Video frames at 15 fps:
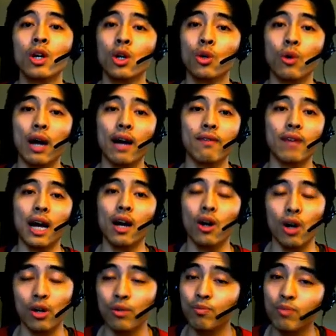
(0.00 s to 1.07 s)
who have
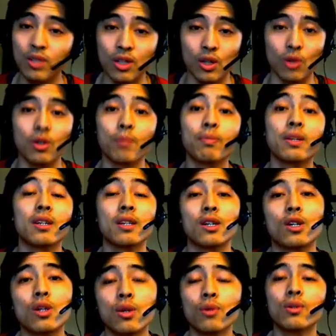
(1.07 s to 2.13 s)
are you know completely
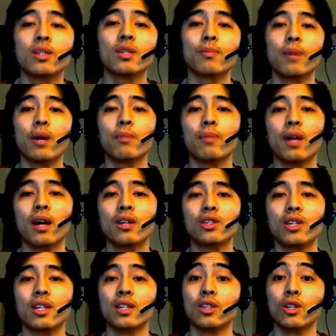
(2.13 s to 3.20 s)
clueless about blockchain
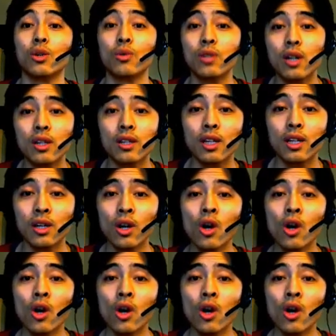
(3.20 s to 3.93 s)
blockchain and know nothing